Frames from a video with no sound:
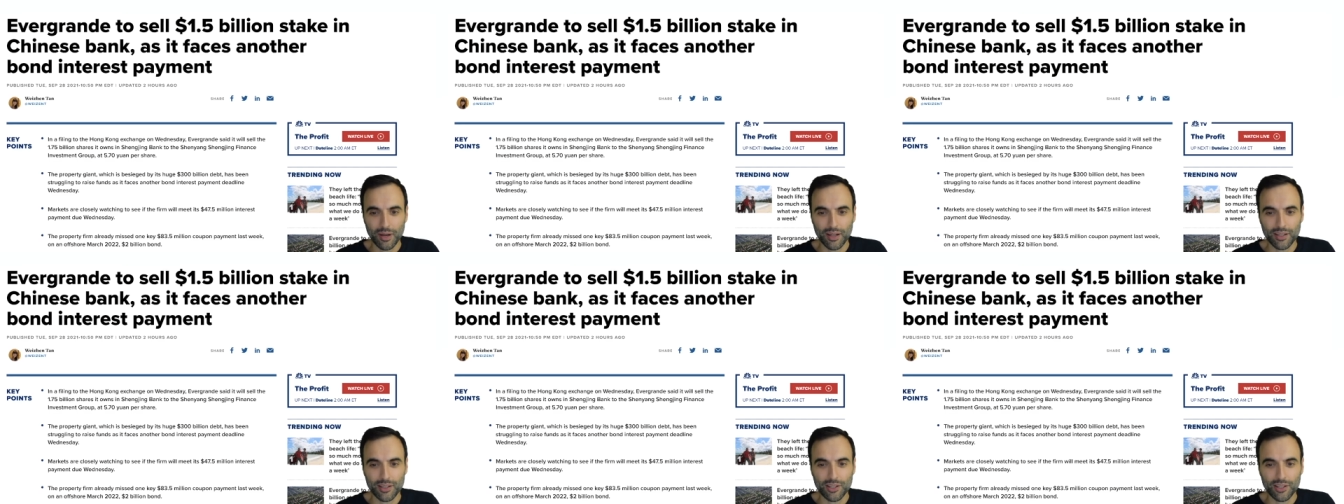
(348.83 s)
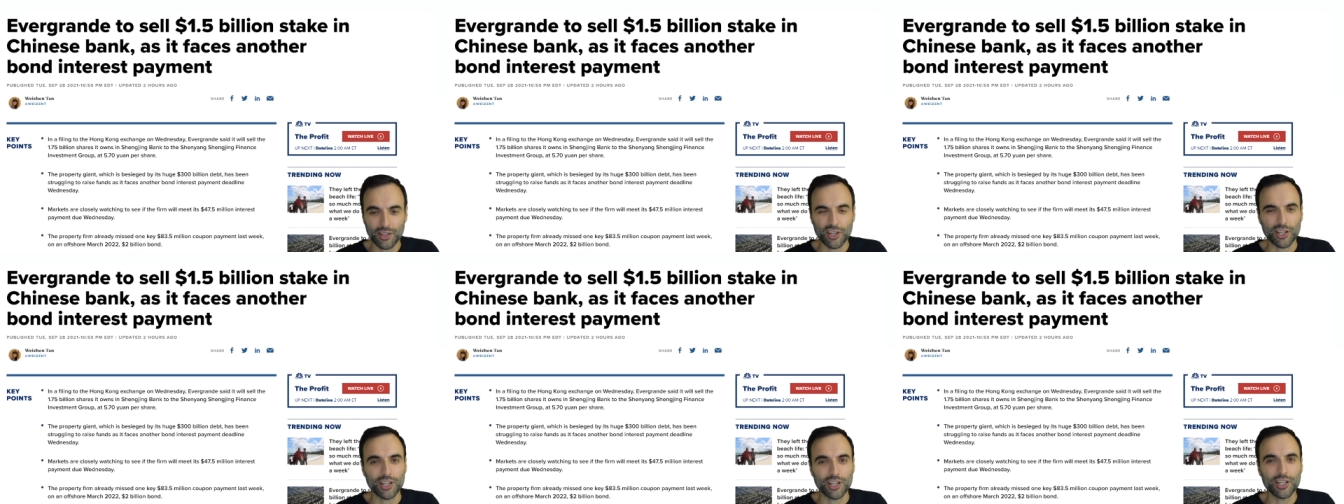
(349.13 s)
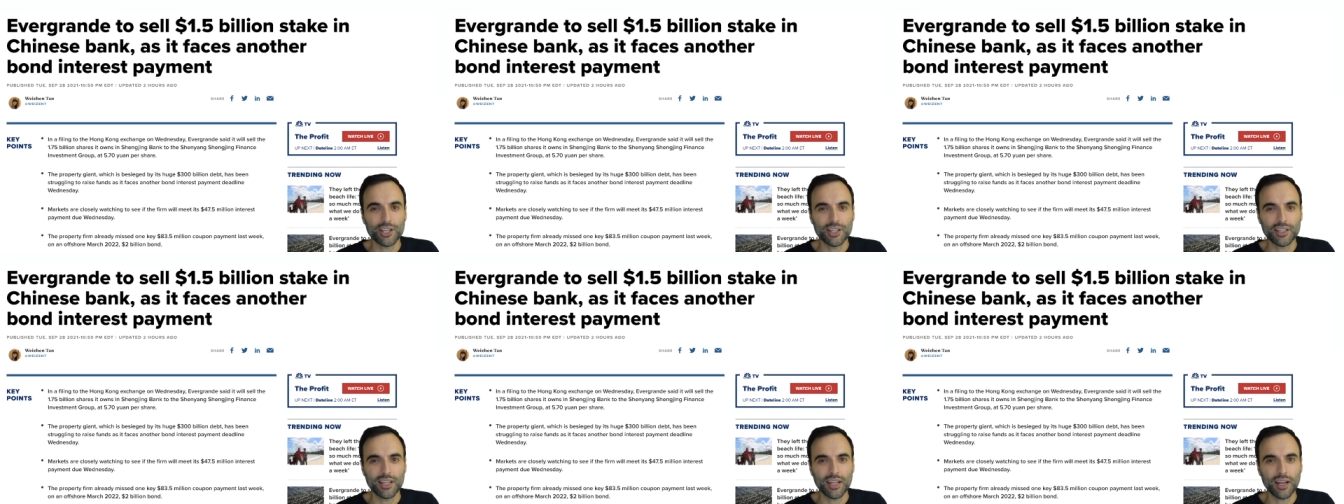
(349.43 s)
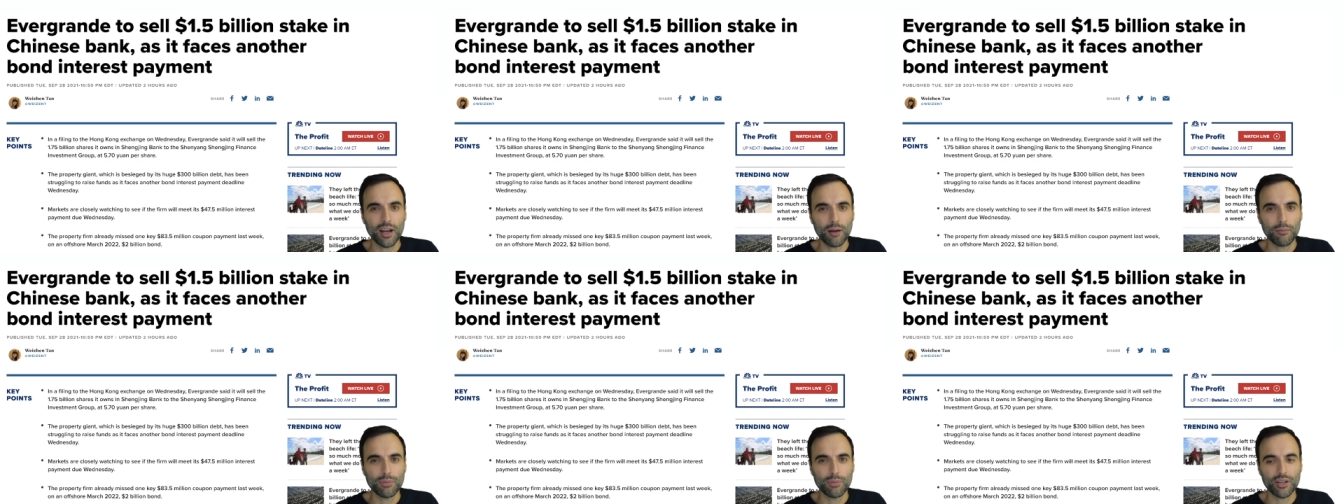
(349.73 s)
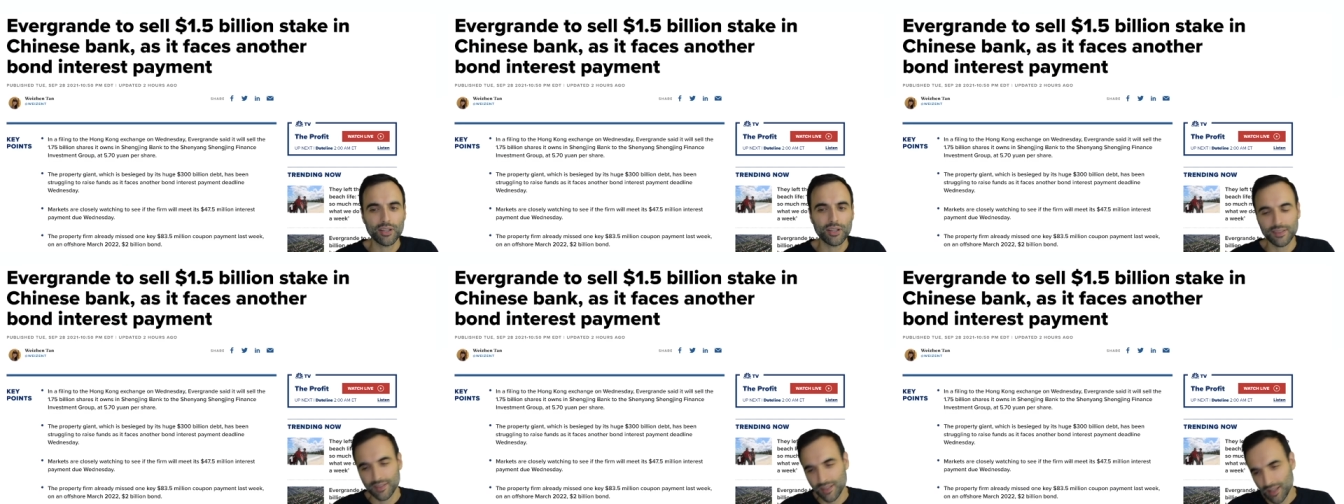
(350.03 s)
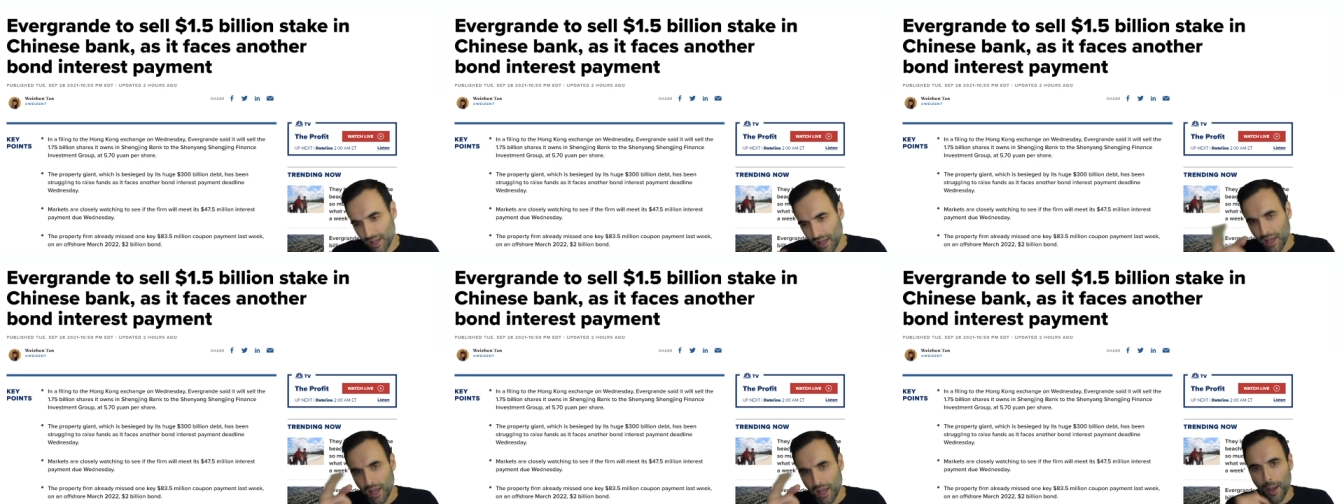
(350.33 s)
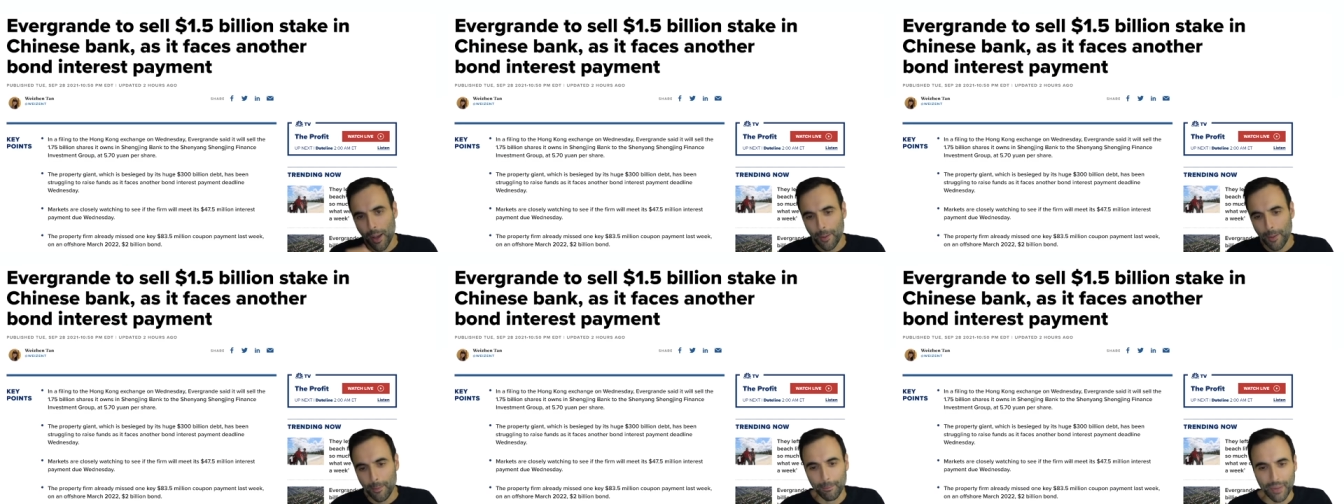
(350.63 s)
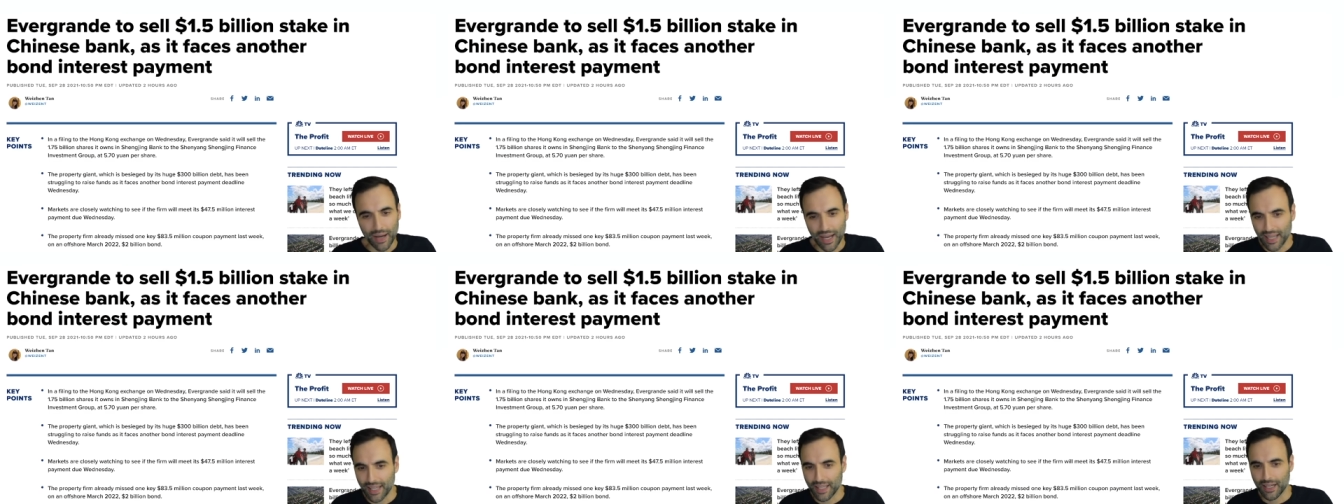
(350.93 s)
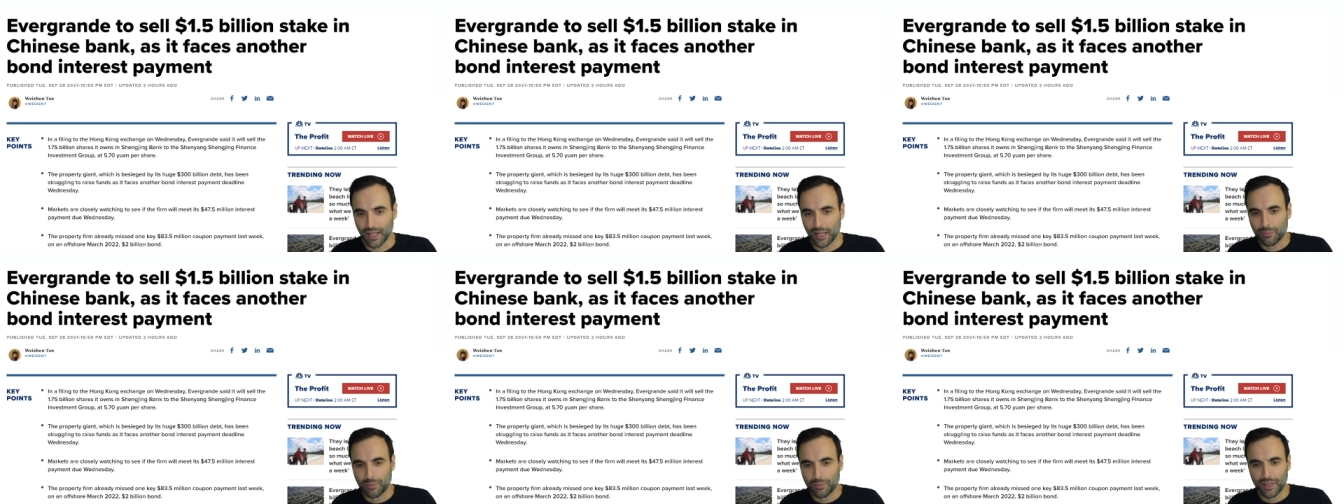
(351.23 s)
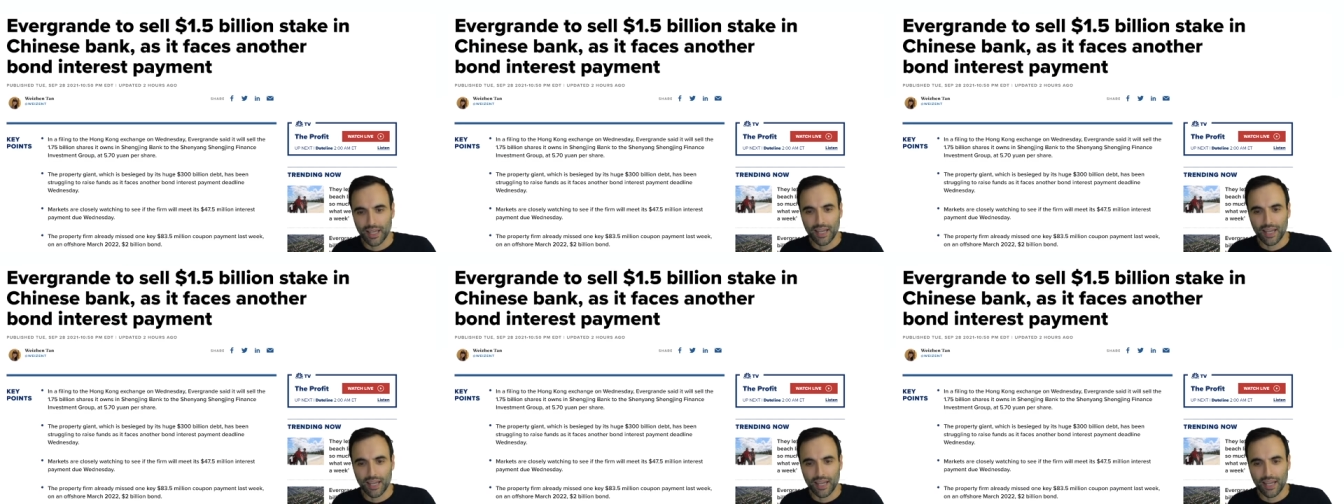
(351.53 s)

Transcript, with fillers: want to look good in our books? buy it up.